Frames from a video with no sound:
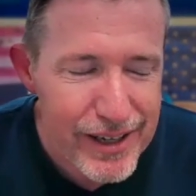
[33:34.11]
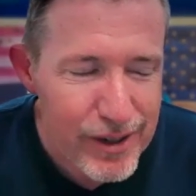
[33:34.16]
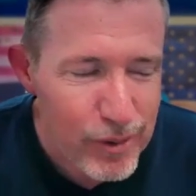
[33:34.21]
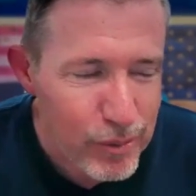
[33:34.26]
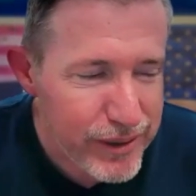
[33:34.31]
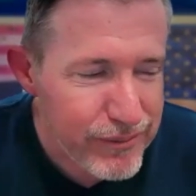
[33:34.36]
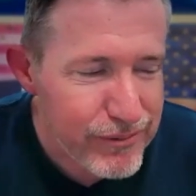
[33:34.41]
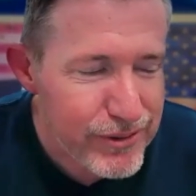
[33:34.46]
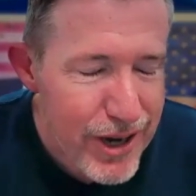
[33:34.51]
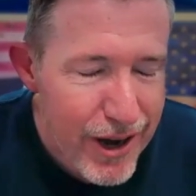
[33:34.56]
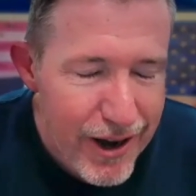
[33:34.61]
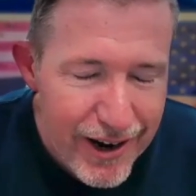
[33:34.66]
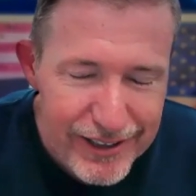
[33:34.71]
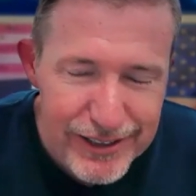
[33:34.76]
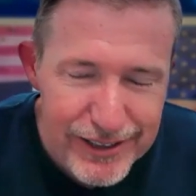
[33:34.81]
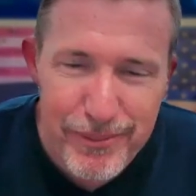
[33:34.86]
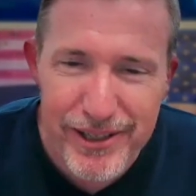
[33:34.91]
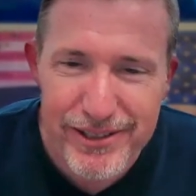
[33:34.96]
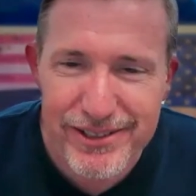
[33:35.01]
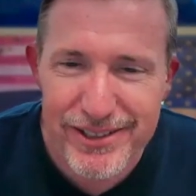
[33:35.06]
We've talked
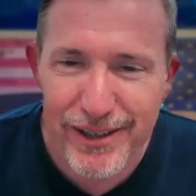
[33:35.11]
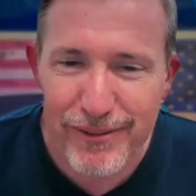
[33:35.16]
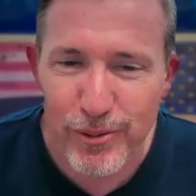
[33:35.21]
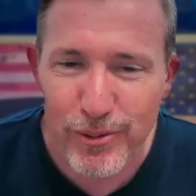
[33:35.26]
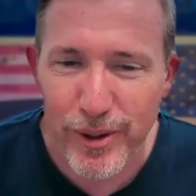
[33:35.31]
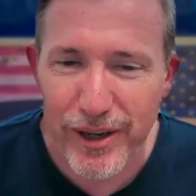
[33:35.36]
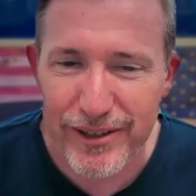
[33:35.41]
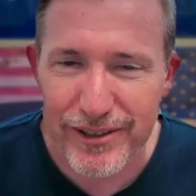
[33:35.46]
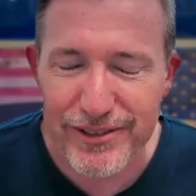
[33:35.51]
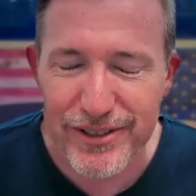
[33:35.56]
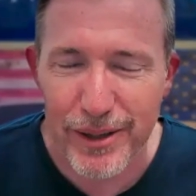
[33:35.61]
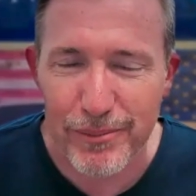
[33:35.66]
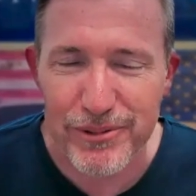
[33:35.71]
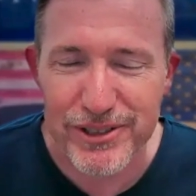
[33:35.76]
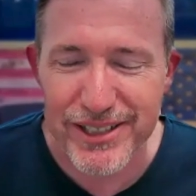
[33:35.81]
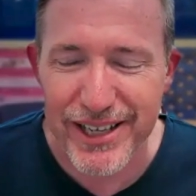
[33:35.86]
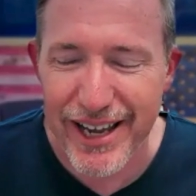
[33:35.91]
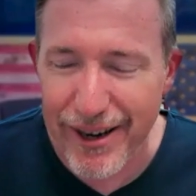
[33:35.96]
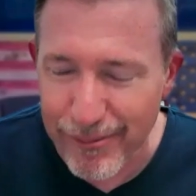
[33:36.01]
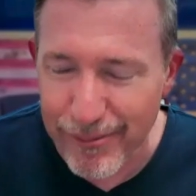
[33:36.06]
about self-awareness
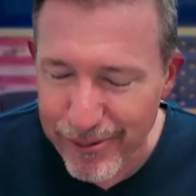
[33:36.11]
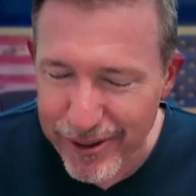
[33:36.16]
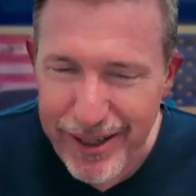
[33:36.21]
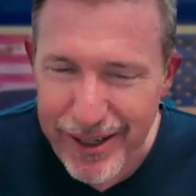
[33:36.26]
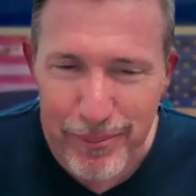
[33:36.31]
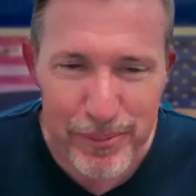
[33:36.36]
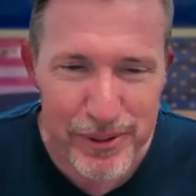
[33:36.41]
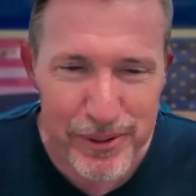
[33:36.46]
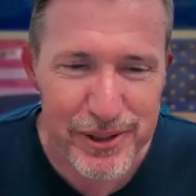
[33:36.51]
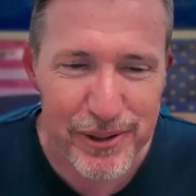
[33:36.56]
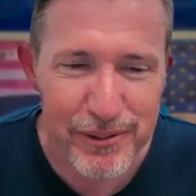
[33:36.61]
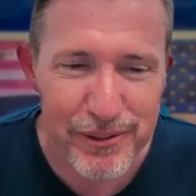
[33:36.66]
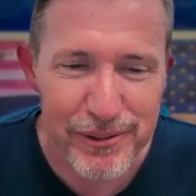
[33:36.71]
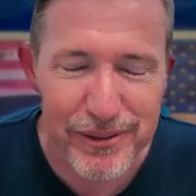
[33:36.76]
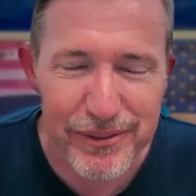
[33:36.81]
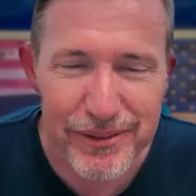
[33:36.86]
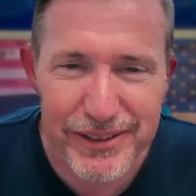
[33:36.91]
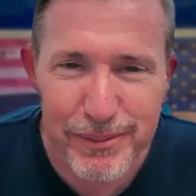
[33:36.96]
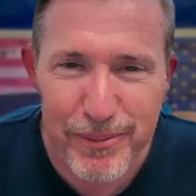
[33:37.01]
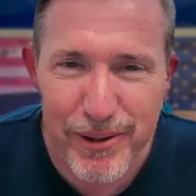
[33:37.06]
almost every episode,
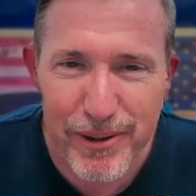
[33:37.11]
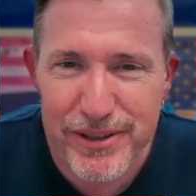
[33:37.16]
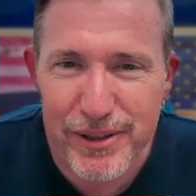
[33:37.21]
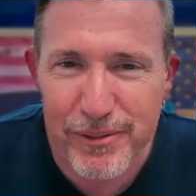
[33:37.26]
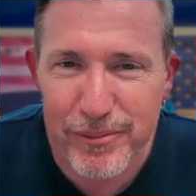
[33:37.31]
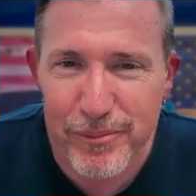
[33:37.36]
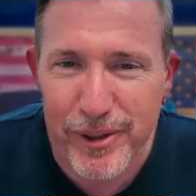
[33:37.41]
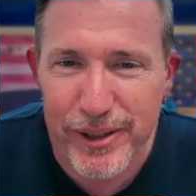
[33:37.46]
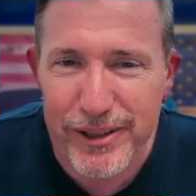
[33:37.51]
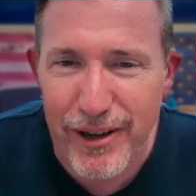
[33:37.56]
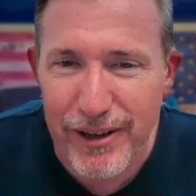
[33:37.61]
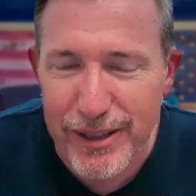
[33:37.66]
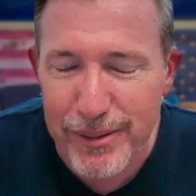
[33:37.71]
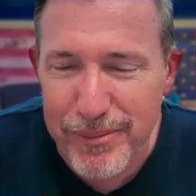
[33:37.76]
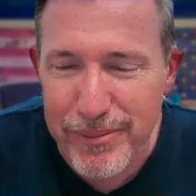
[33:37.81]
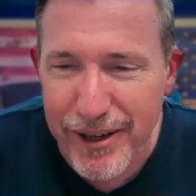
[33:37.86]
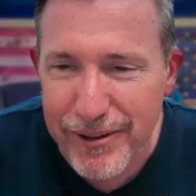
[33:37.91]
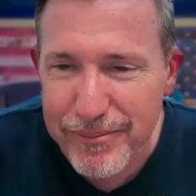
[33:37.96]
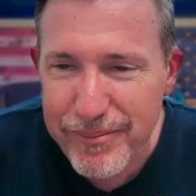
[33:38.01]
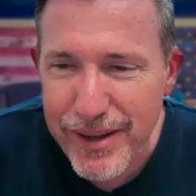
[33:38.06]
especially when we talk
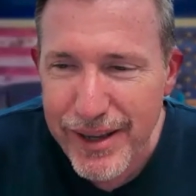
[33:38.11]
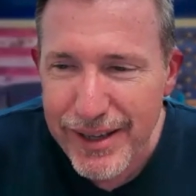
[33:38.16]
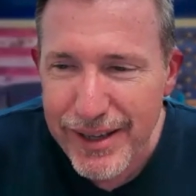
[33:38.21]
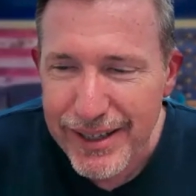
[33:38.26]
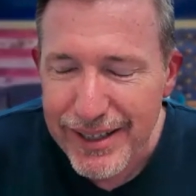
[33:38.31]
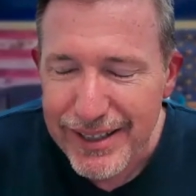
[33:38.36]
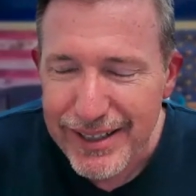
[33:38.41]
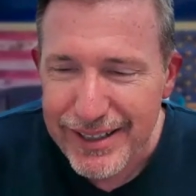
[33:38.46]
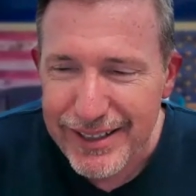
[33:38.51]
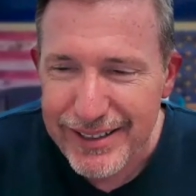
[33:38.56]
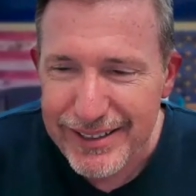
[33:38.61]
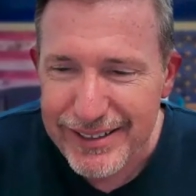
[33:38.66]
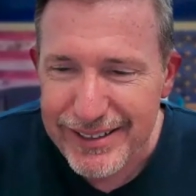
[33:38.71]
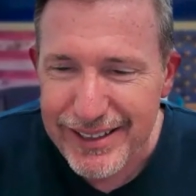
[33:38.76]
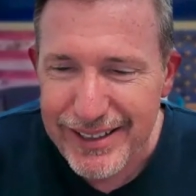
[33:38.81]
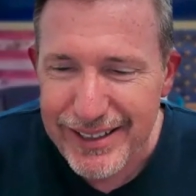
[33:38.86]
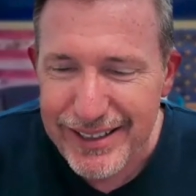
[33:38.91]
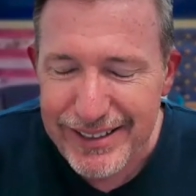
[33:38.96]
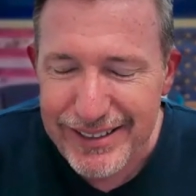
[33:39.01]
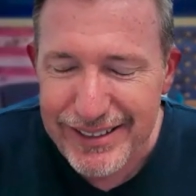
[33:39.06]
about
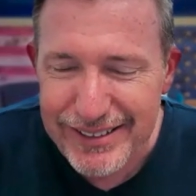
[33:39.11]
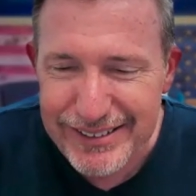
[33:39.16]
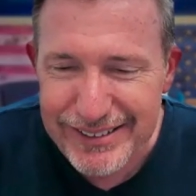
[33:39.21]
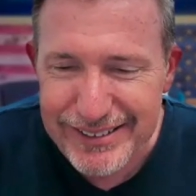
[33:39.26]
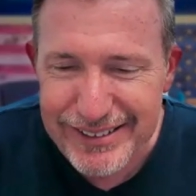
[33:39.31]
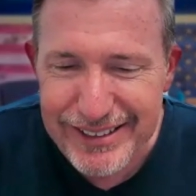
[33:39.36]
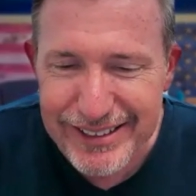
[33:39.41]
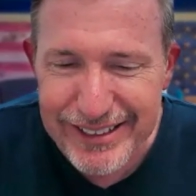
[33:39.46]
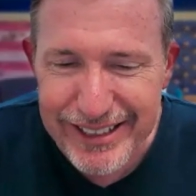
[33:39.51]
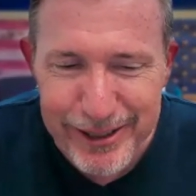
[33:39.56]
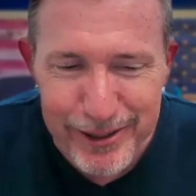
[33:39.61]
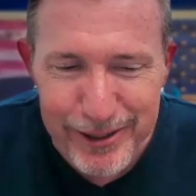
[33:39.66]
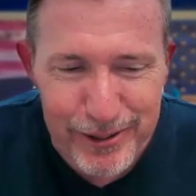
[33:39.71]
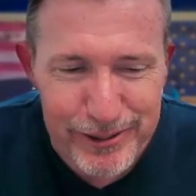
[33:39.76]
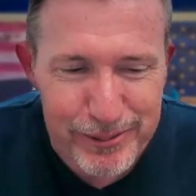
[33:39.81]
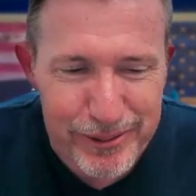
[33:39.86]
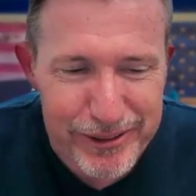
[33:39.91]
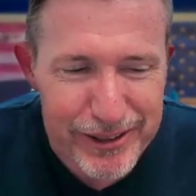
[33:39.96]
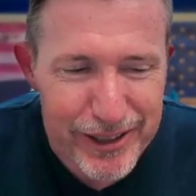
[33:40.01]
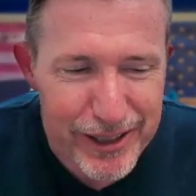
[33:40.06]

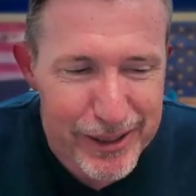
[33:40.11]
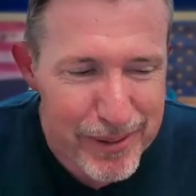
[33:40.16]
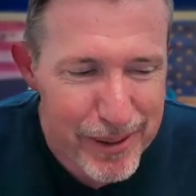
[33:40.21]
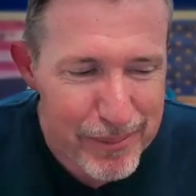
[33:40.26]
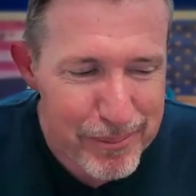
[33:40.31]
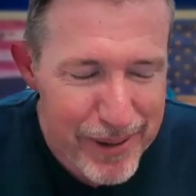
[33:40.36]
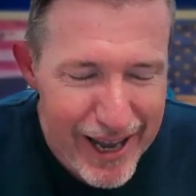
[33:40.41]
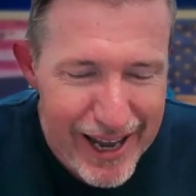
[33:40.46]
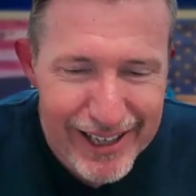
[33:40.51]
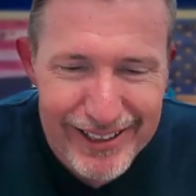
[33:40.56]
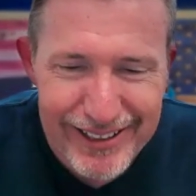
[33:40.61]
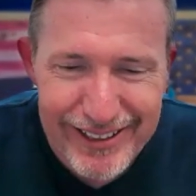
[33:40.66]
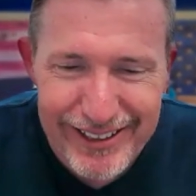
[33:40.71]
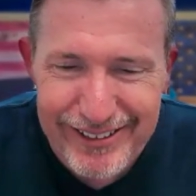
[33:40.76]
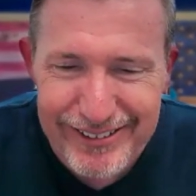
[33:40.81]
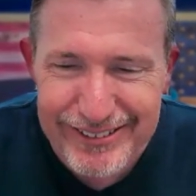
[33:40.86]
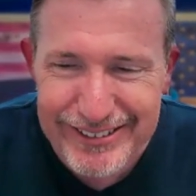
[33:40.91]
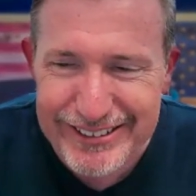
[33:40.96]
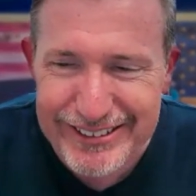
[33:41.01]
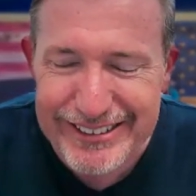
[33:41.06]
leaders. We talk about bad
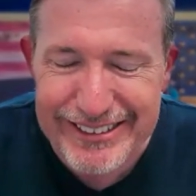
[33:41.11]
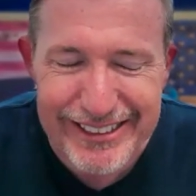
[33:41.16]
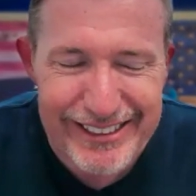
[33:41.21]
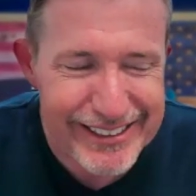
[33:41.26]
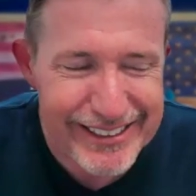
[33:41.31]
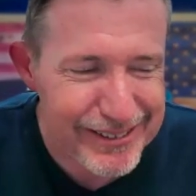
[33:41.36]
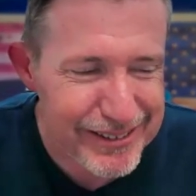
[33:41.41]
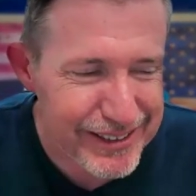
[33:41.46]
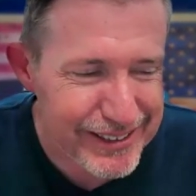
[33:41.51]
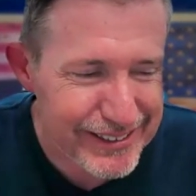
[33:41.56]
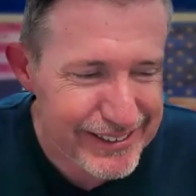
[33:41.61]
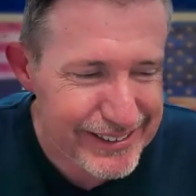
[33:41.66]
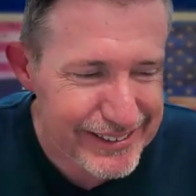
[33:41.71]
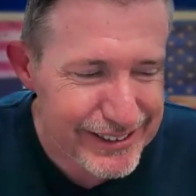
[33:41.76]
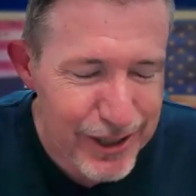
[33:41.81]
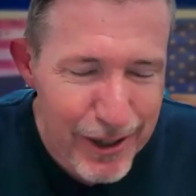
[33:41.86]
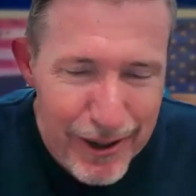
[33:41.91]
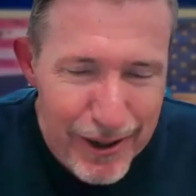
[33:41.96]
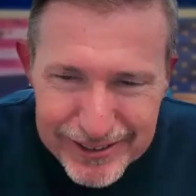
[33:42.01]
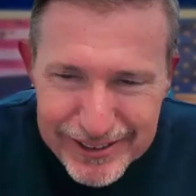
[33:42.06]
leaders and
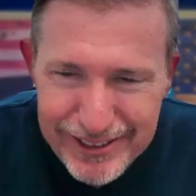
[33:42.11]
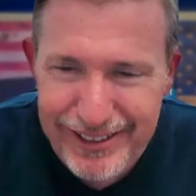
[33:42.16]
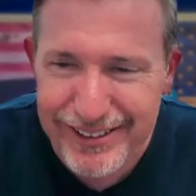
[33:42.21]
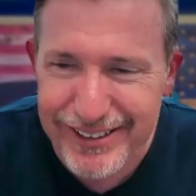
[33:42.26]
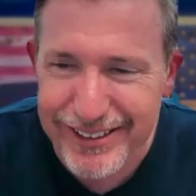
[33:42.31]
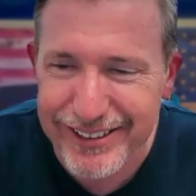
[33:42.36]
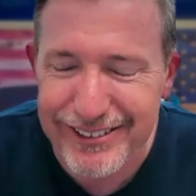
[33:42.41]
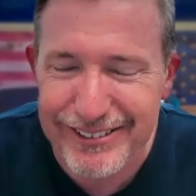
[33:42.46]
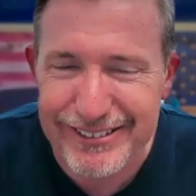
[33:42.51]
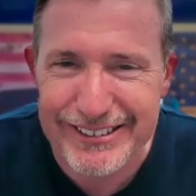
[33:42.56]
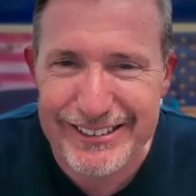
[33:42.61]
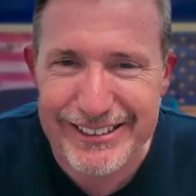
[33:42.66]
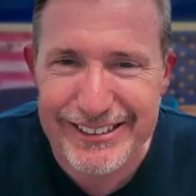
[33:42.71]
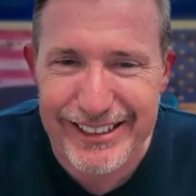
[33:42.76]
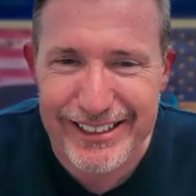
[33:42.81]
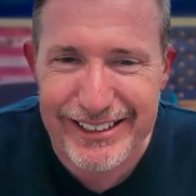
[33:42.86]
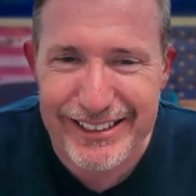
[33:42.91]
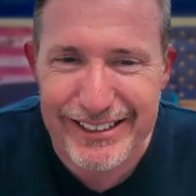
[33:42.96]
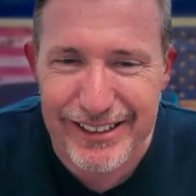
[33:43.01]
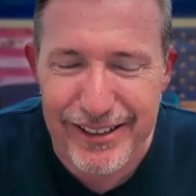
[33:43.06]
toxic leaders,
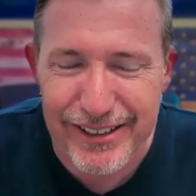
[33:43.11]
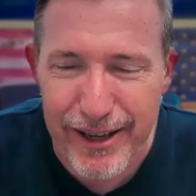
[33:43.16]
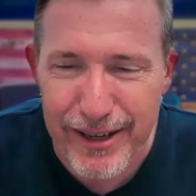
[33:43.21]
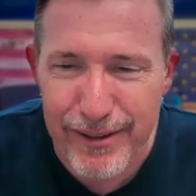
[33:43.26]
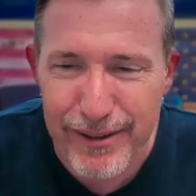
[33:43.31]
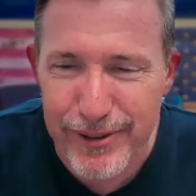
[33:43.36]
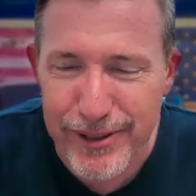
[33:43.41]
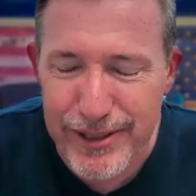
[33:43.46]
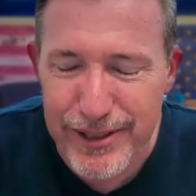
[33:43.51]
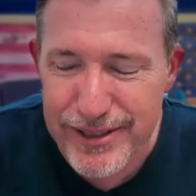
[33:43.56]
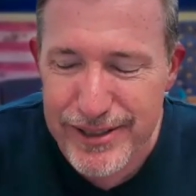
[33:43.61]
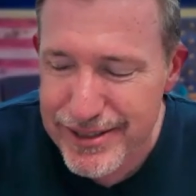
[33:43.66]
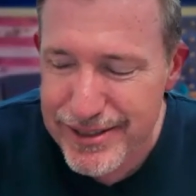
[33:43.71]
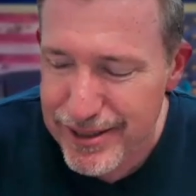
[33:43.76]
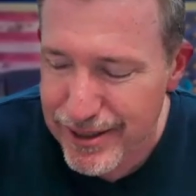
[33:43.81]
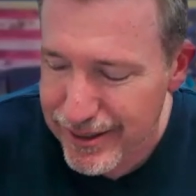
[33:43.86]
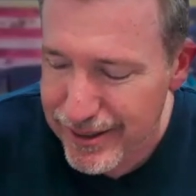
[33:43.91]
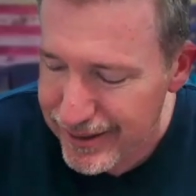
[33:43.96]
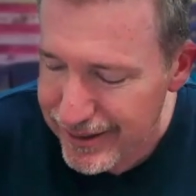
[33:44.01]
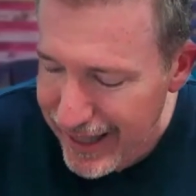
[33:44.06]
and a lot of it is
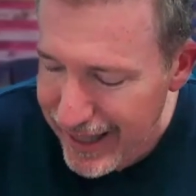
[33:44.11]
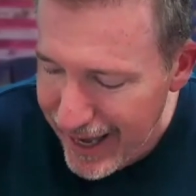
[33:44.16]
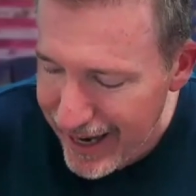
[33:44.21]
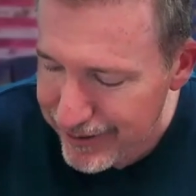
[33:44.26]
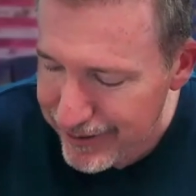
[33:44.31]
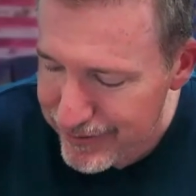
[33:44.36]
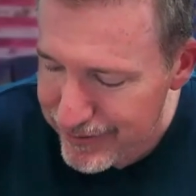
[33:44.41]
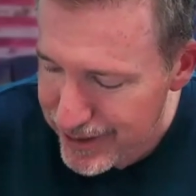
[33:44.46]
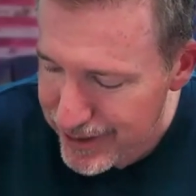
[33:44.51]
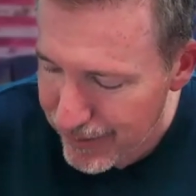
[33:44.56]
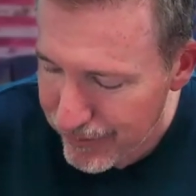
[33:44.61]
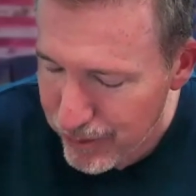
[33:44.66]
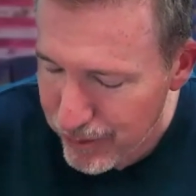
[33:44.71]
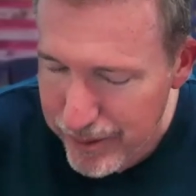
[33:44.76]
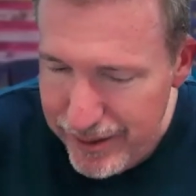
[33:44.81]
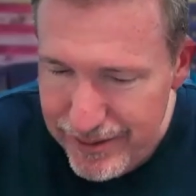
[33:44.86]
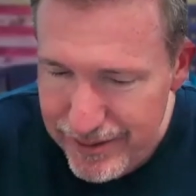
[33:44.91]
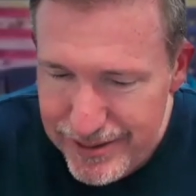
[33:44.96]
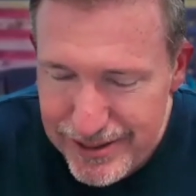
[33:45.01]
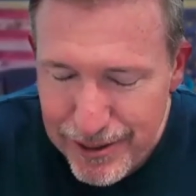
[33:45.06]
a lack of
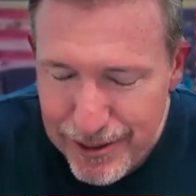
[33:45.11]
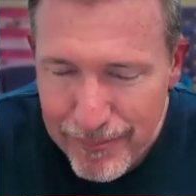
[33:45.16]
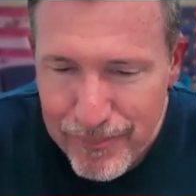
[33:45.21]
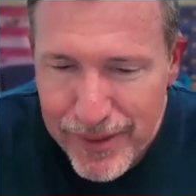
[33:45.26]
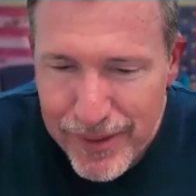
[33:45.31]
self-awareness.